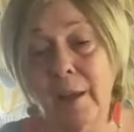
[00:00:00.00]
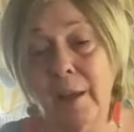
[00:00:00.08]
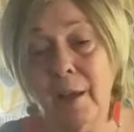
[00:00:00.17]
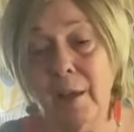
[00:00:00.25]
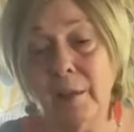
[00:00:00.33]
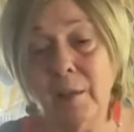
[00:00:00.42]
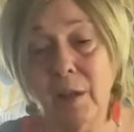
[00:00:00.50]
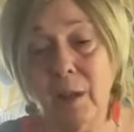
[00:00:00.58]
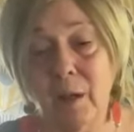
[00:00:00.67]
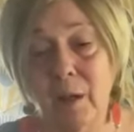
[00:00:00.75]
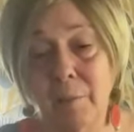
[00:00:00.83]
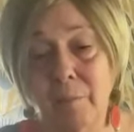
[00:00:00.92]
And
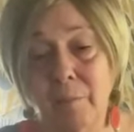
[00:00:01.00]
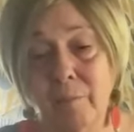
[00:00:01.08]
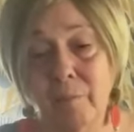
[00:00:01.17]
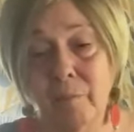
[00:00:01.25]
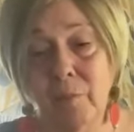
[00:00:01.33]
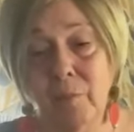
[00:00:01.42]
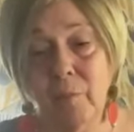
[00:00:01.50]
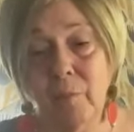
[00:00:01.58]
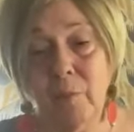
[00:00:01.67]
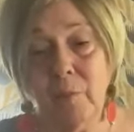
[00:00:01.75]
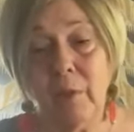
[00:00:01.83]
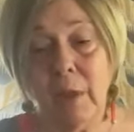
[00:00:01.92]

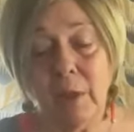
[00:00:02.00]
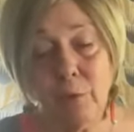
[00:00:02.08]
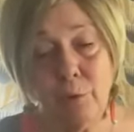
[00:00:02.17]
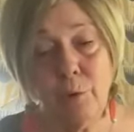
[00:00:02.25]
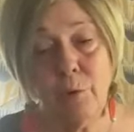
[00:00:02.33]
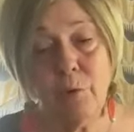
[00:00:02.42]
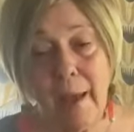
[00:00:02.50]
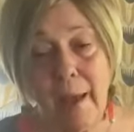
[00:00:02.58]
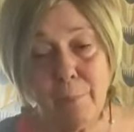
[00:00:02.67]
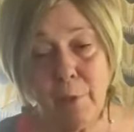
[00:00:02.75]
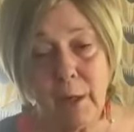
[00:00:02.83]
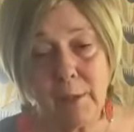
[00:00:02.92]
then through
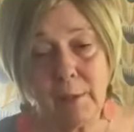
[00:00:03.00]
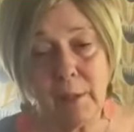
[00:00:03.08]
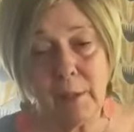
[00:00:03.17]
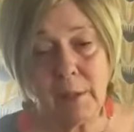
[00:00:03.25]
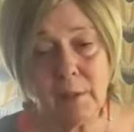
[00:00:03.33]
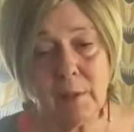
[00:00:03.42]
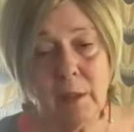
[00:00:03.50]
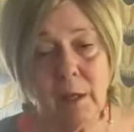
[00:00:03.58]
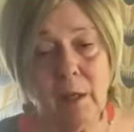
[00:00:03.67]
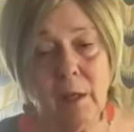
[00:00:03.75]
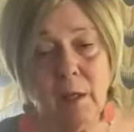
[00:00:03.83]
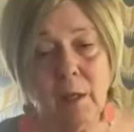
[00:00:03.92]
that process,
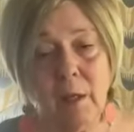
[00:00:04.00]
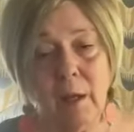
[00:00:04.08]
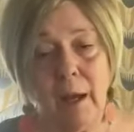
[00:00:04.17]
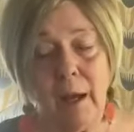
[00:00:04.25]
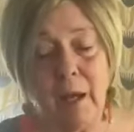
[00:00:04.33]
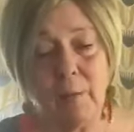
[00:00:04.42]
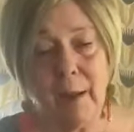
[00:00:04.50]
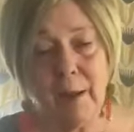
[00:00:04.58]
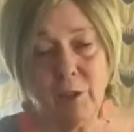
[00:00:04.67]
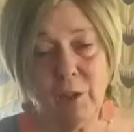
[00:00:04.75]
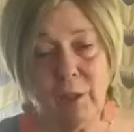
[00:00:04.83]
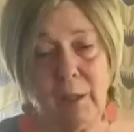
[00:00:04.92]
I
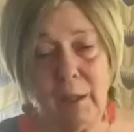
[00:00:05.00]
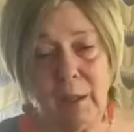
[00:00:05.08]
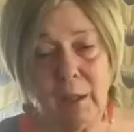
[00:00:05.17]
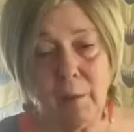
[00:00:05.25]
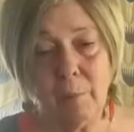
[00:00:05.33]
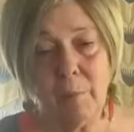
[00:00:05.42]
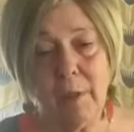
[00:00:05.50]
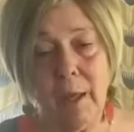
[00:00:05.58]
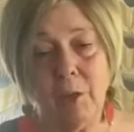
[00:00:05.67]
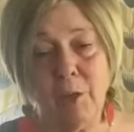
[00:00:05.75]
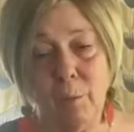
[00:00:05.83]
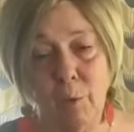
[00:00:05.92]
gradually
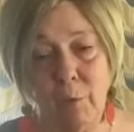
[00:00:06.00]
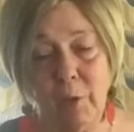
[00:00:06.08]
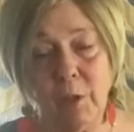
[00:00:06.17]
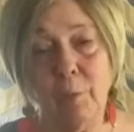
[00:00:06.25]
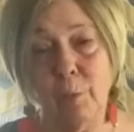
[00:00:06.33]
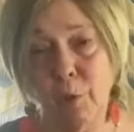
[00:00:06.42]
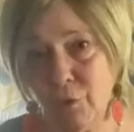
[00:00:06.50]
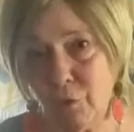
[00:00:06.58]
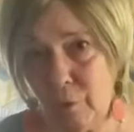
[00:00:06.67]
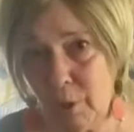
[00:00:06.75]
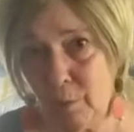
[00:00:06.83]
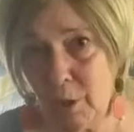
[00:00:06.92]
began to move into birth
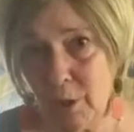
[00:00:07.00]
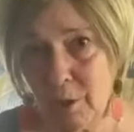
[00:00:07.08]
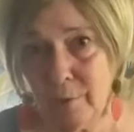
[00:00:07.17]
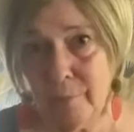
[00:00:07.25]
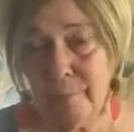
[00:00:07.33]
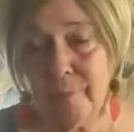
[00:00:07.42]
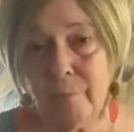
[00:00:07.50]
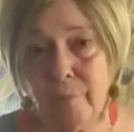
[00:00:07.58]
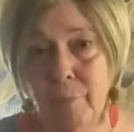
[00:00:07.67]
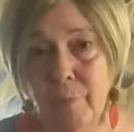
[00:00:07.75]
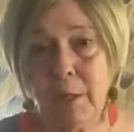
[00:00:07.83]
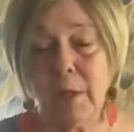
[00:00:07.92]
story work,
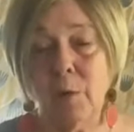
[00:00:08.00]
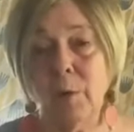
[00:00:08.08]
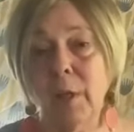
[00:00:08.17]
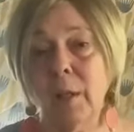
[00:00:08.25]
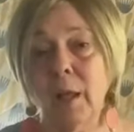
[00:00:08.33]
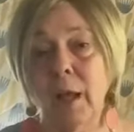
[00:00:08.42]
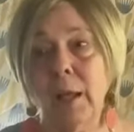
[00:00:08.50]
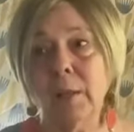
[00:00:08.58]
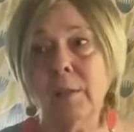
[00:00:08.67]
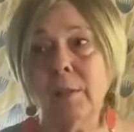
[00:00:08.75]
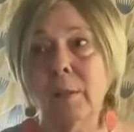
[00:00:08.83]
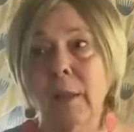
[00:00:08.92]
because I
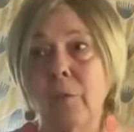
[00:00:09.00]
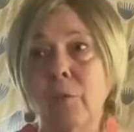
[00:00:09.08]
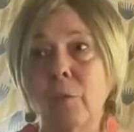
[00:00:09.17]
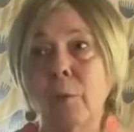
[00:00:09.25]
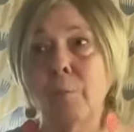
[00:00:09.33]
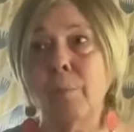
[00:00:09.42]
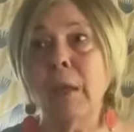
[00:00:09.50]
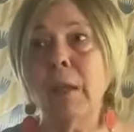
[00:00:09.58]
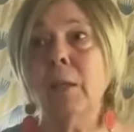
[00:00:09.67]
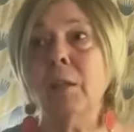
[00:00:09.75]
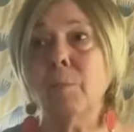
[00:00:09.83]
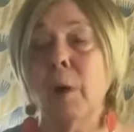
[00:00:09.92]
realized that the
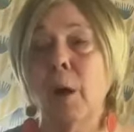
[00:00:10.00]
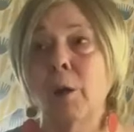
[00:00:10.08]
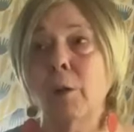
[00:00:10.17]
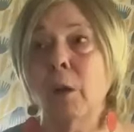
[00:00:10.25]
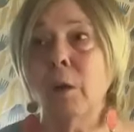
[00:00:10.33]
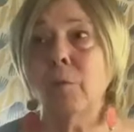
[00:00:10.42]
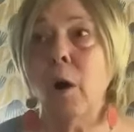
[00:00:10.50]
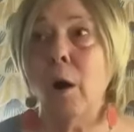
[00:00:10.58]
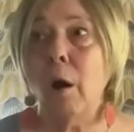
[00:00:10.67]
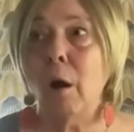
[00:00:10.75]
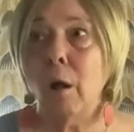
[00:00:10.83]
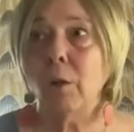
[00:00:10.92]
biggest part of
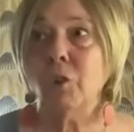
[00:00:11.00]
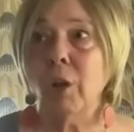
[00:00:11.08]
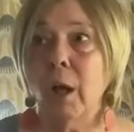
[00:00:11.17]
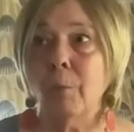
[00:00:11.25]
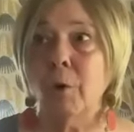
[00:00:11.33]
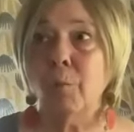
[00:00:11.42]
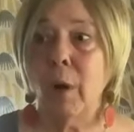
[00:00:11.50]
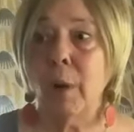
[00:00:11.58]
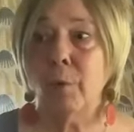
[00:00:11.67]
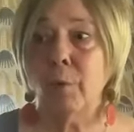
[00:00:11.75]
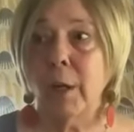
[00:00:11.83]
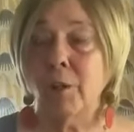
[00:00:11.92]
all childbirth
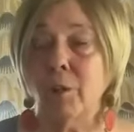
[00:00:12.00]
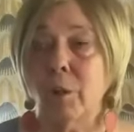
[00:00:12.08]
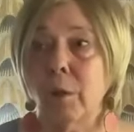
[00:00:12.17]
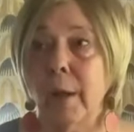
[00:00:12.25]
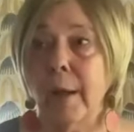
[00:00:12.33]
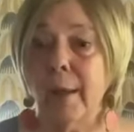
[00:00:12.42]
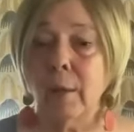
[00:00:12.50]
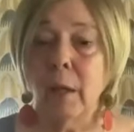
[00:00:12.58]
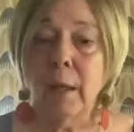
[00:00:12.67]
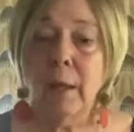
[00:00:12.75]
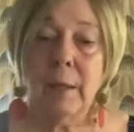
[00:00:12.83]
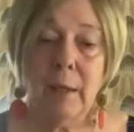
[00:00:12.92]
preparation and
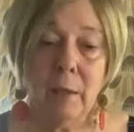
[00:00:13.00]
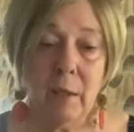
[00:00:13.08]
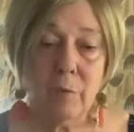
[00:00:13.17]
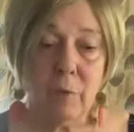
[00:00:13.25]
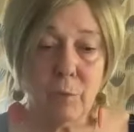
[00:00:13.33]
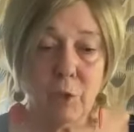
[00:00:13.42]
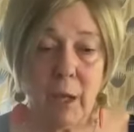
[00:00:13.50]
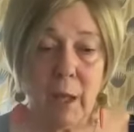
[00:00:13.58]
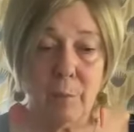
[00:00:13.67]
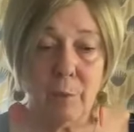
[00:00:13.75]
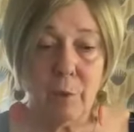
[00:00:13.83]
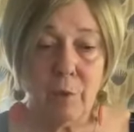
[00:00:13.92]
healing from
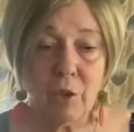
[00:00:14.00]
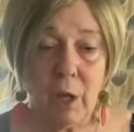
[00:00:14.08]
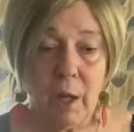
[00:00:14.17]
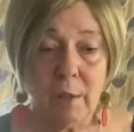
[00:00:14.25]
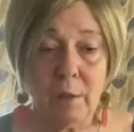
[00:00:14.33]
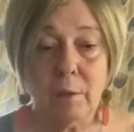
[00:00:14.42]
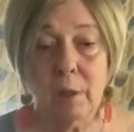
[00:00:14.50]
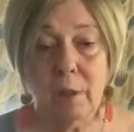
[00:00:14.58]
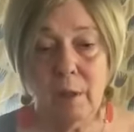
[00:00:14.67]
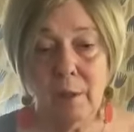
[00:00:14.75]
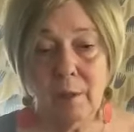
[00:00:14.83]
childbirth shock and